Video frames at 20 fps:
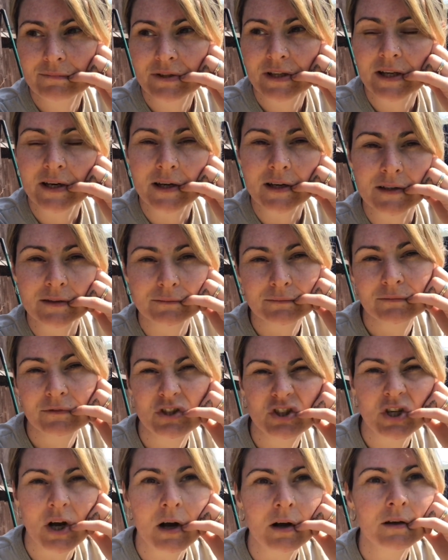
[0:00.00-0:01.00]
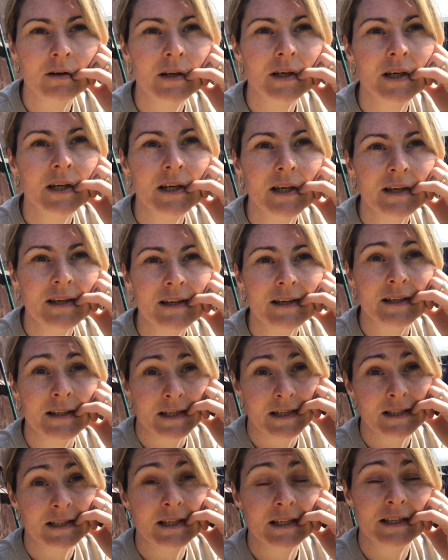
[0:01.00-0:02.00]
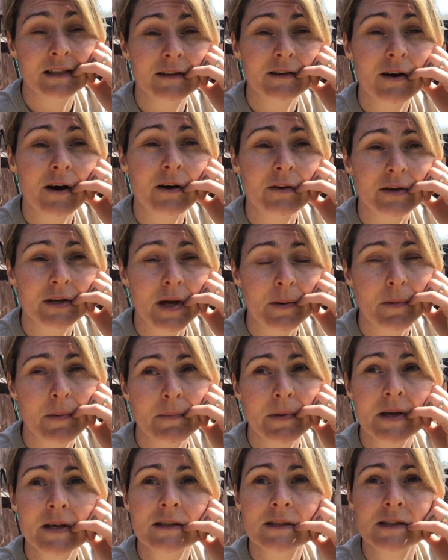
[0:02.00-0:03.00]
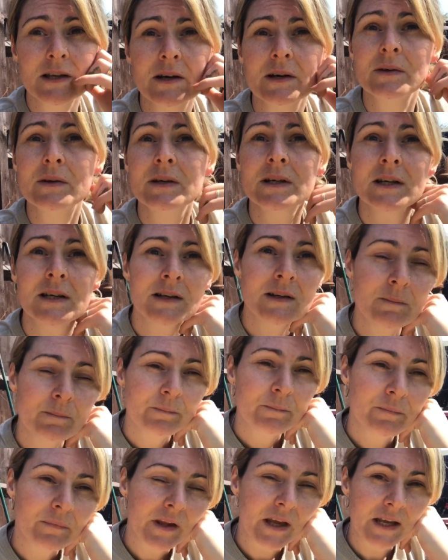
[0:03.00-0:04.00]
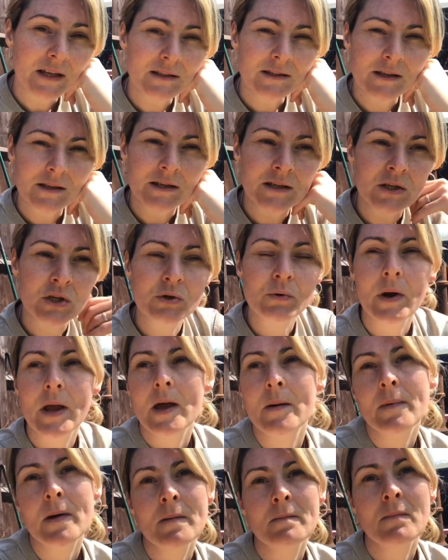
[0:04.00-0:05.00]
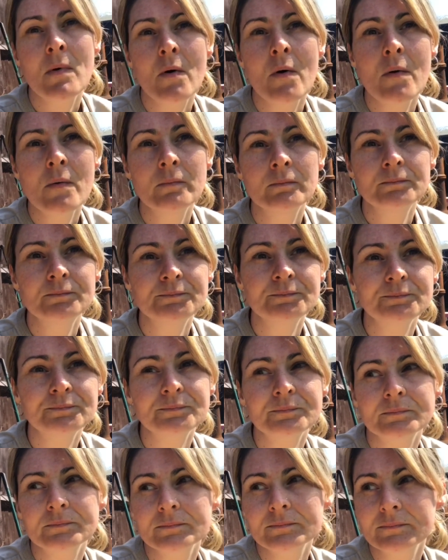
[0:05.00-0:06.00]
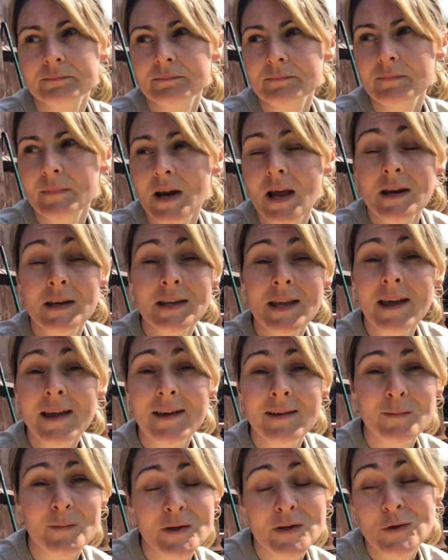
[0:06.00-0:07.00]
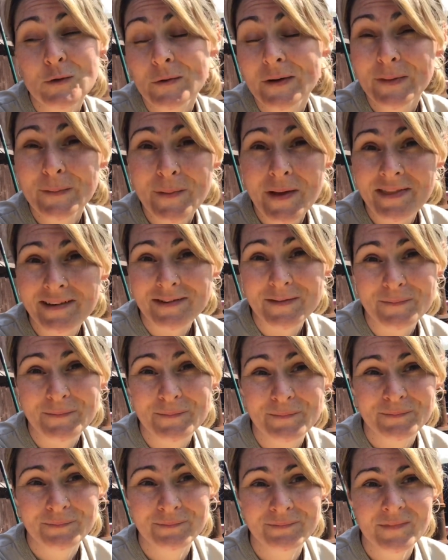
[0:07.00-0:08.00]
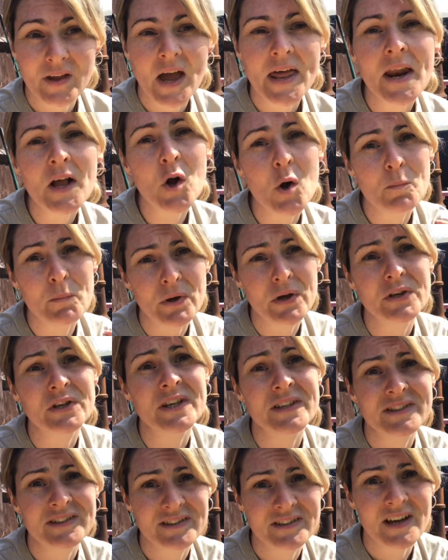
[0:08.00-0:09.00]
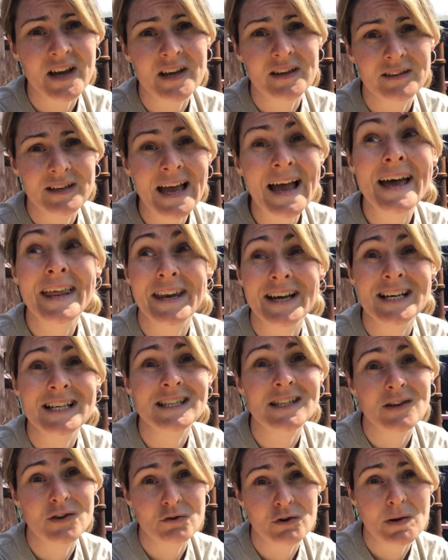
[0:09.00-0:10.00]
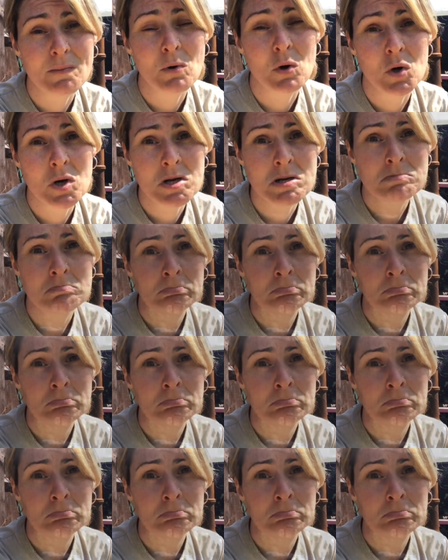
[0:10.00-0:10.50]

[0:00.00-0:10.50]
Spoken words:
you know, junk, and he's cleared the garden up a bit so the kids can enjoy it a bit more. And yeah, we're enjoying the weather. And I got burnt yesterday and I had sun cream on.